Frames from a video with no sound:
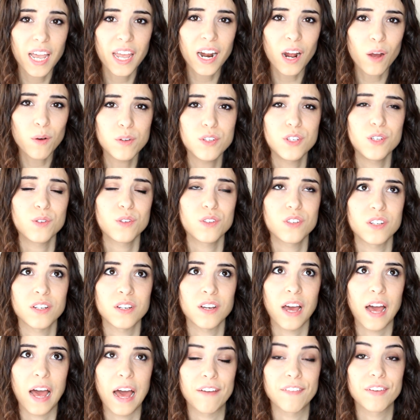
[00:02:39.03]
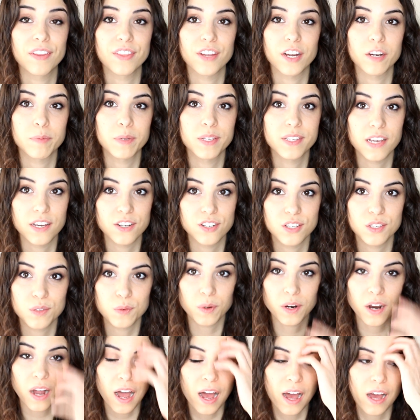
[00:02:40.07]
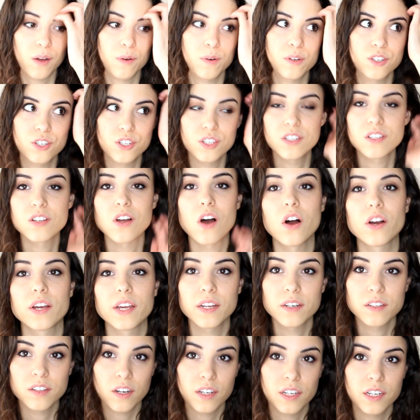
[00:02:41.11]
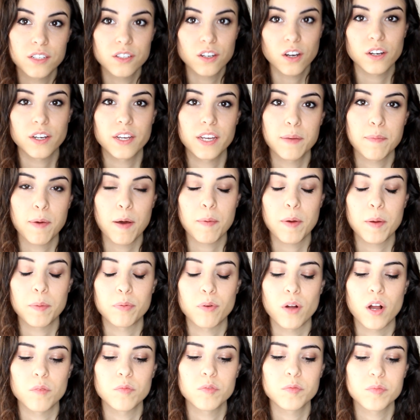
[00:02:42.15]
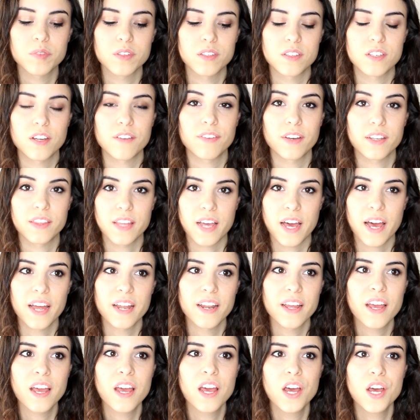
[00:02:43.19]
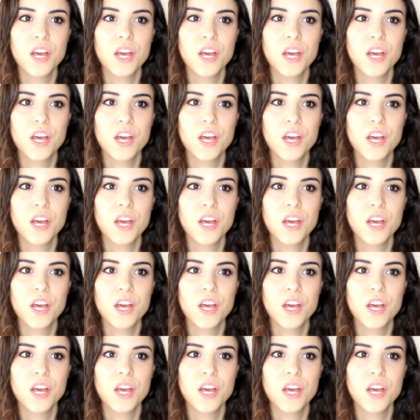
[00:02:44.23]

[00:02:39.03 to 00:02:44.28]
and I was used to having therapy sessions where I was just talking about my problems and stuff like that.